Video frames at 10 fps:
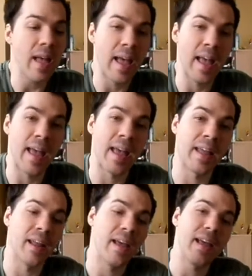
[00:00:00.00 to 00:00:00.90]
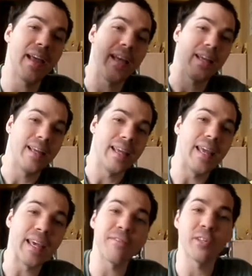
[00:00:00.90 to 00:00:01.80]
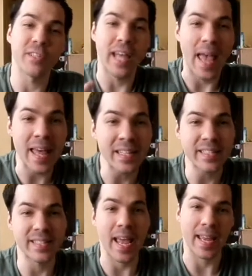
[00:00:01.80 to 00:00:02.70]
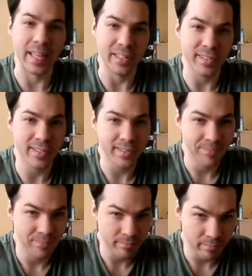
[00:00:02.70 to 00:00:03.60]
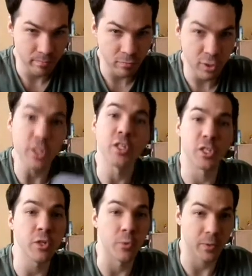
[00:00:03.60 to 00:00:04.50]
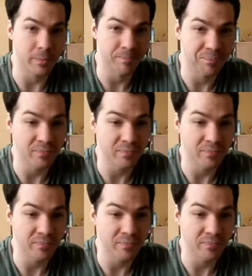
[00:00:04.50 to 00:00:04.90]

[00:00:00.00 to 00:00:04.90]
and he gives her 10 seconds to shoot.